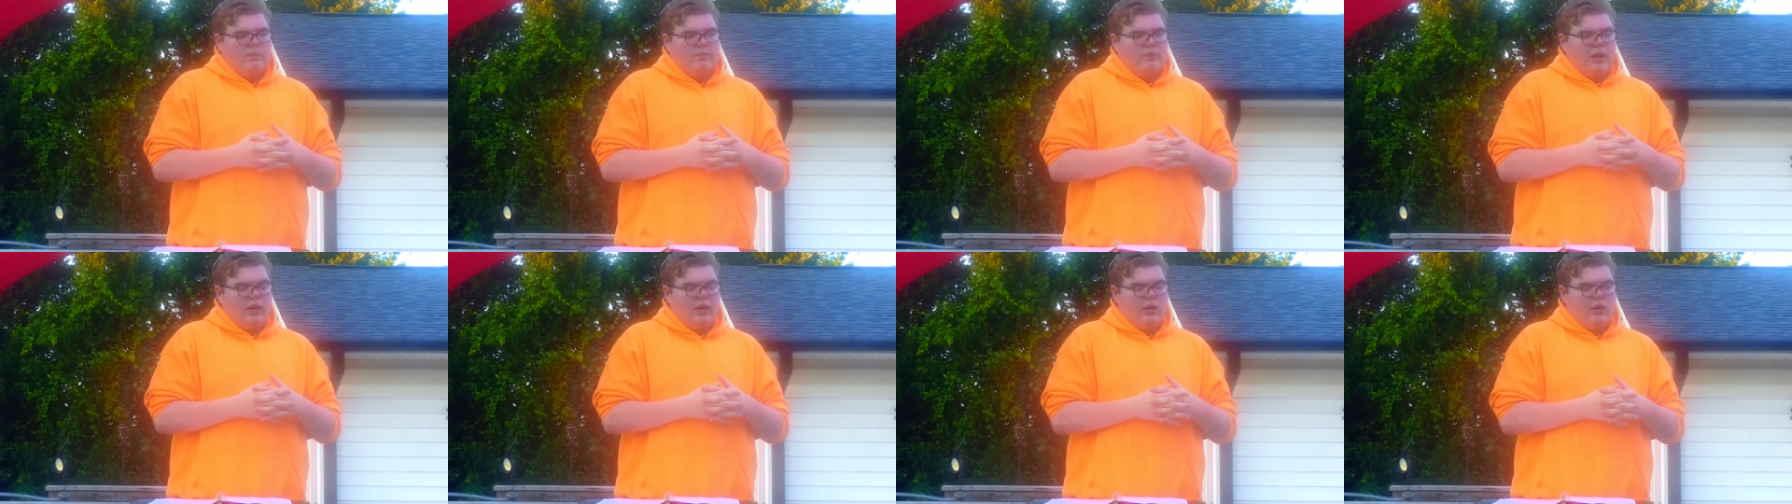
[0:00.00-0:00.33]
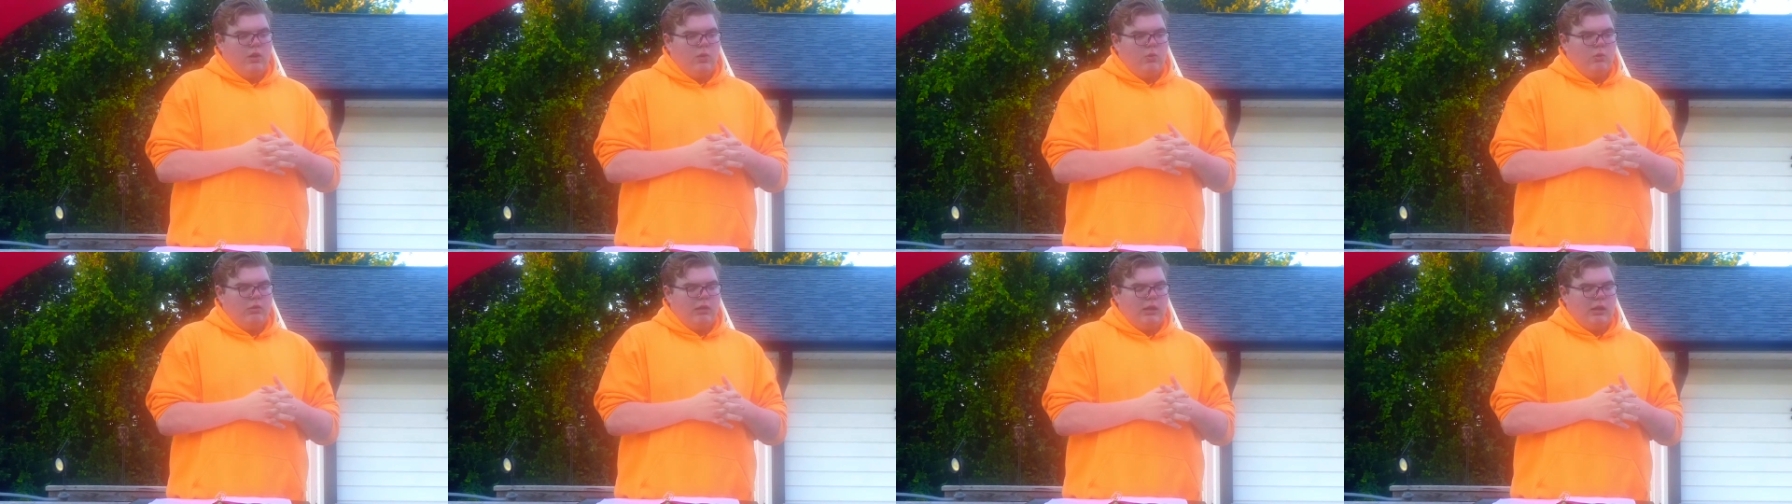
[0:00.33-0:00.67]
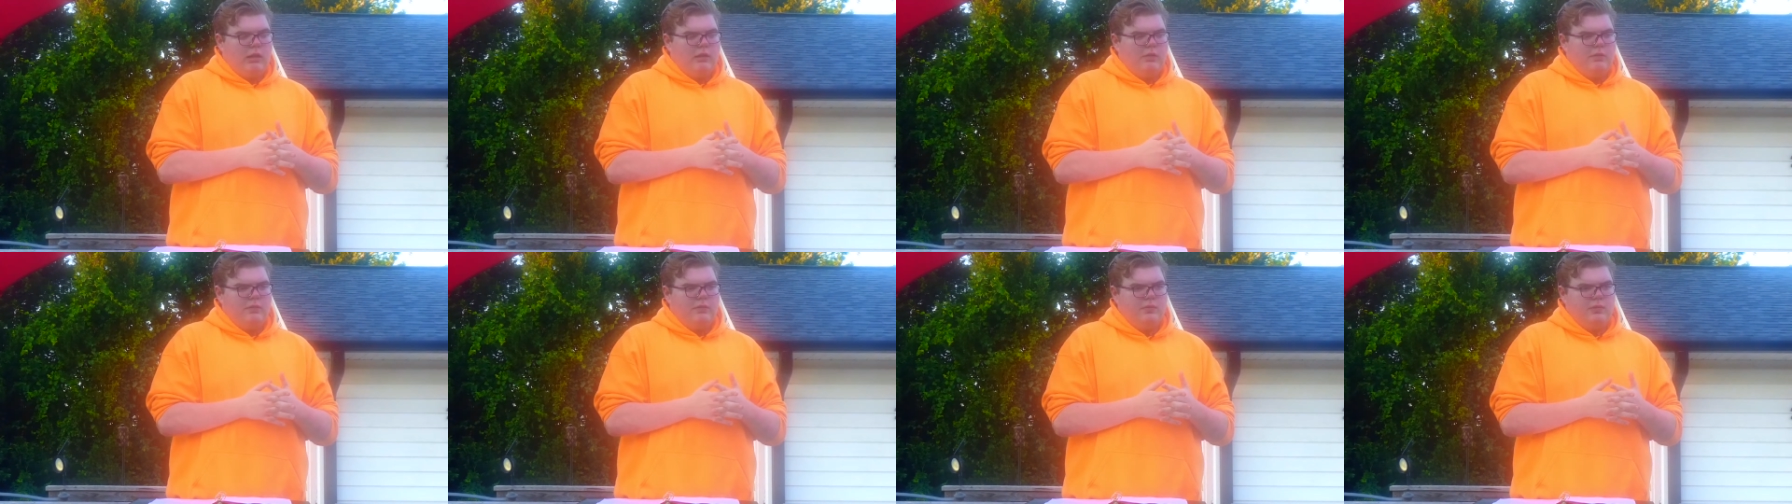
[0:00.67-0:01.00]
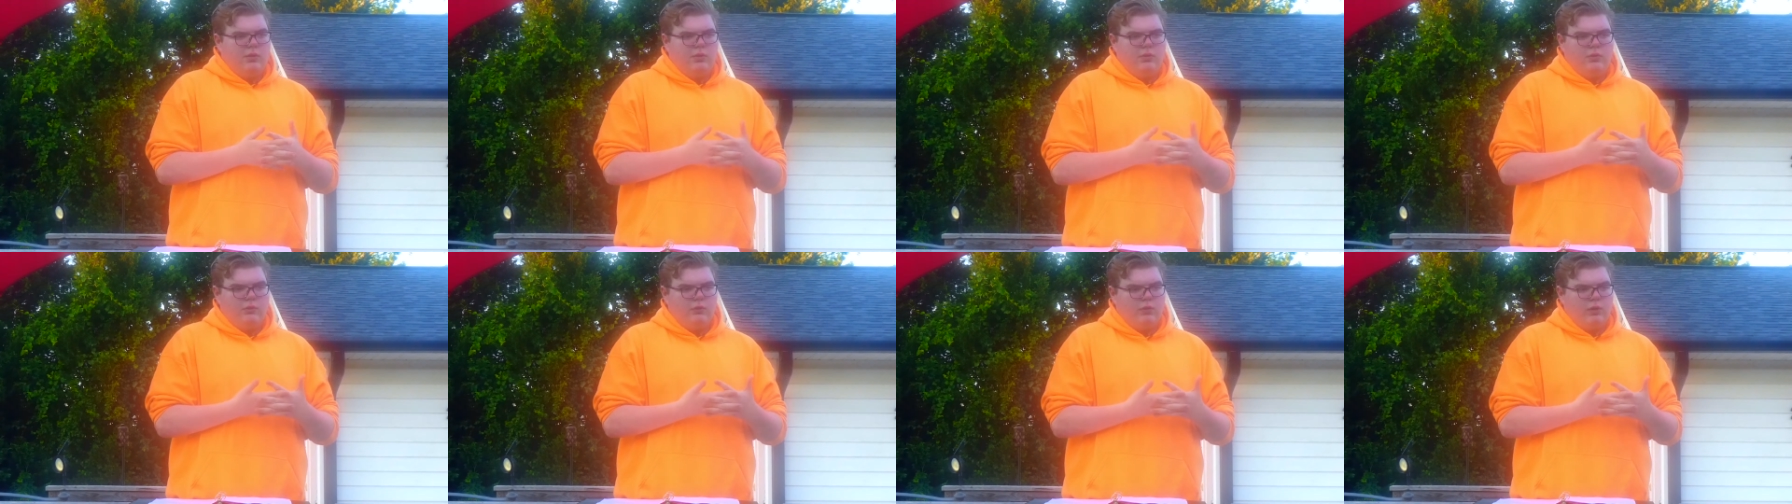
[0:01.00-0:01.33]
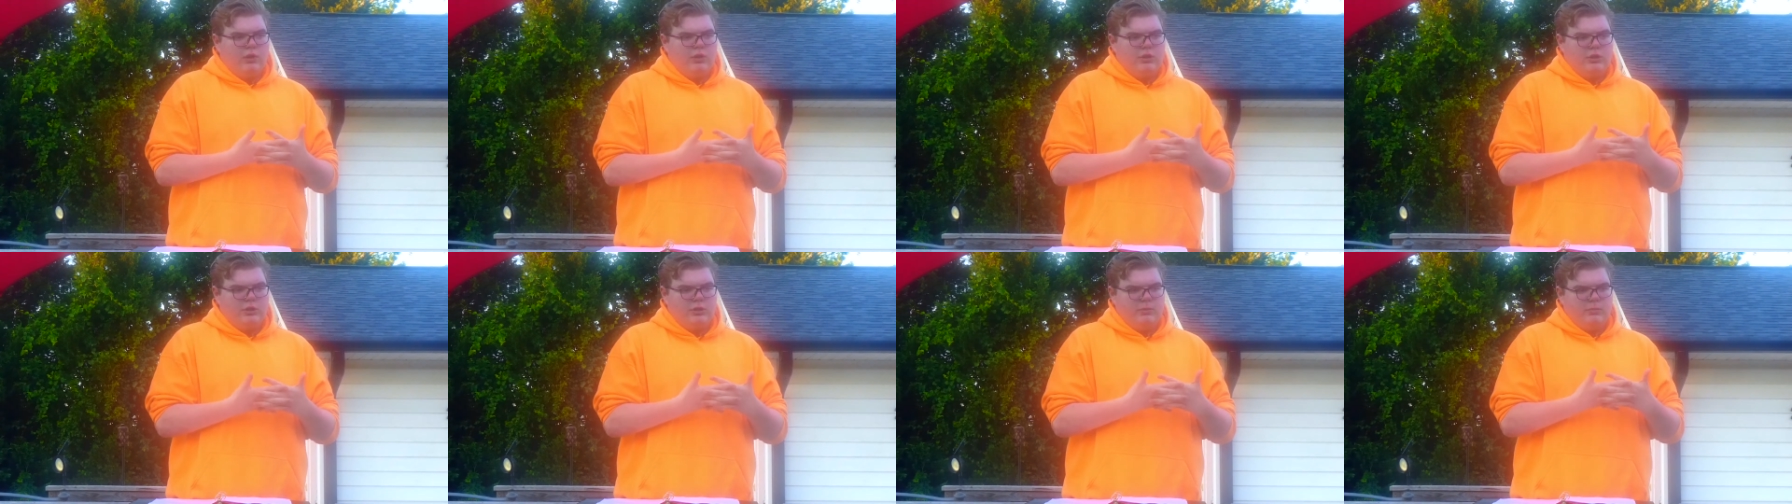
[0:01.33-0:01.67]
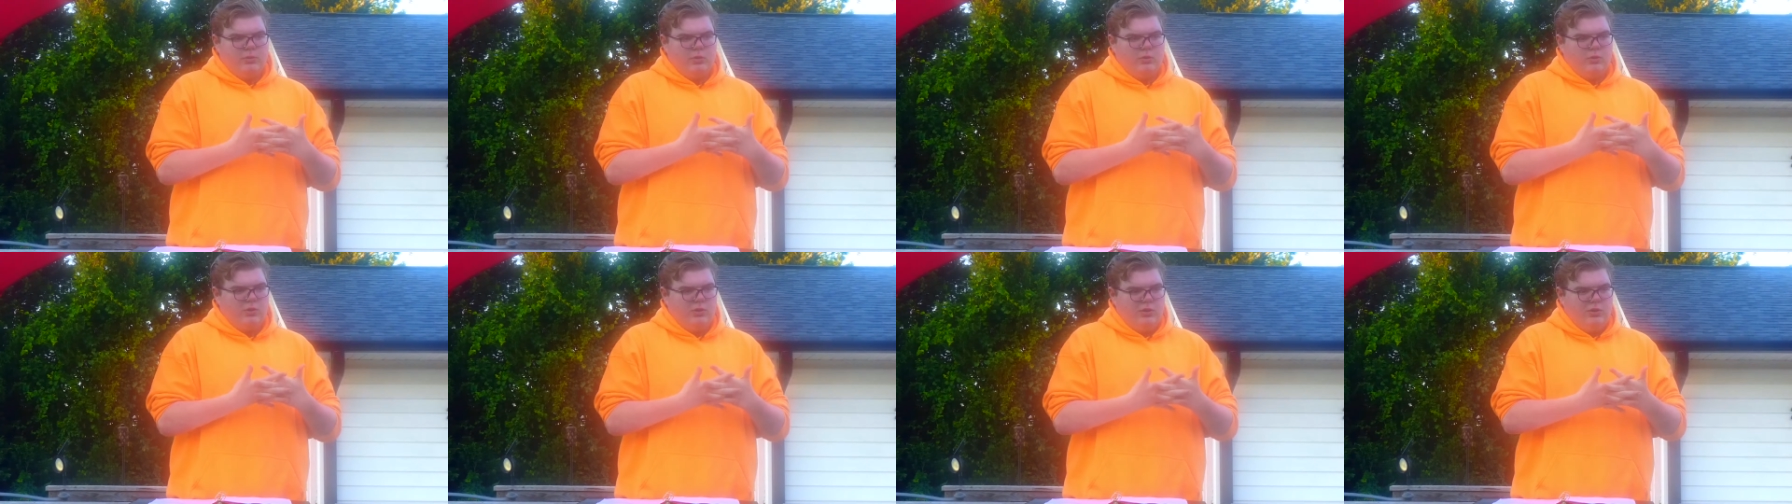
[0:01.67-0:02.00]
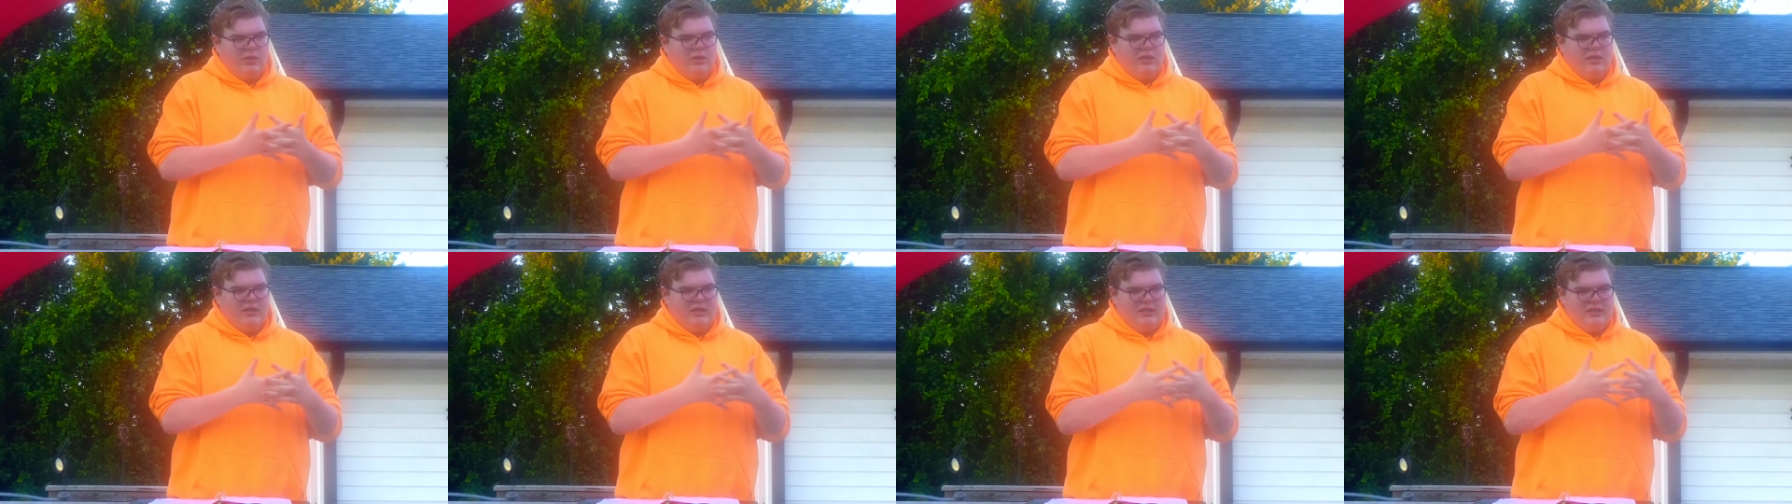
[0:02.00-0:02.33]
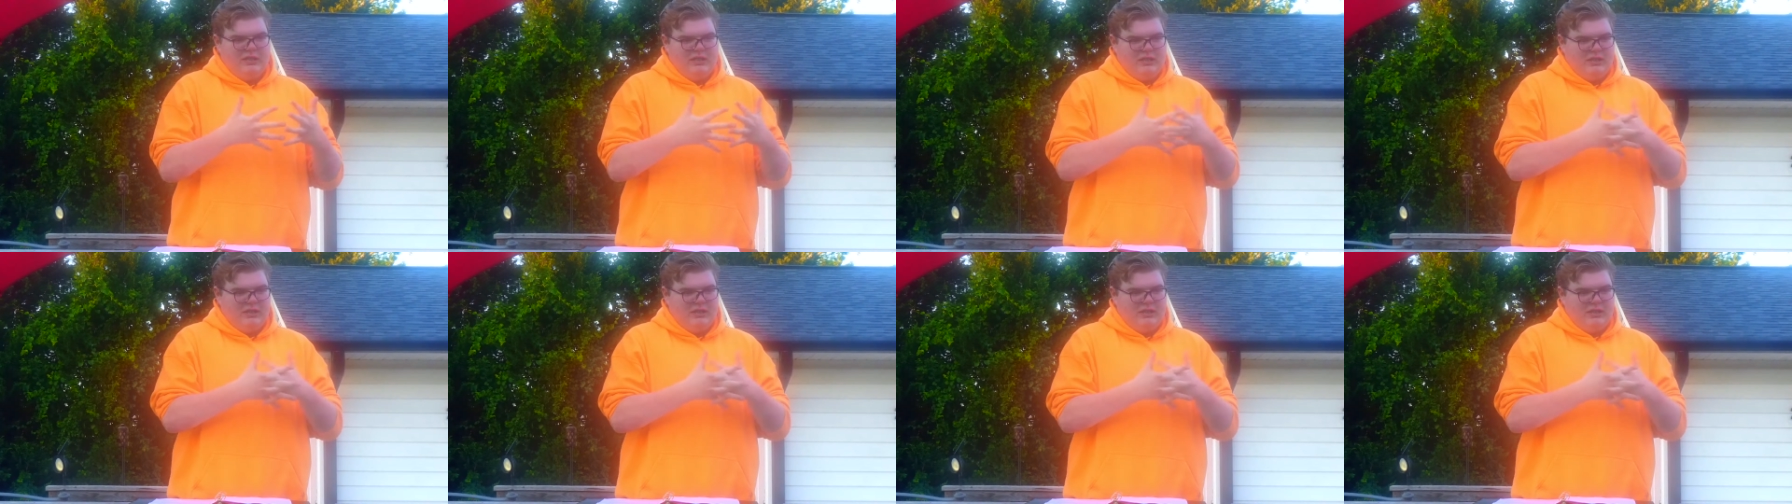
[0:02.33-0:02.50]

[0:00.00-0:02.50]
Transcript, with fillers: and no love, no friendship, no unity,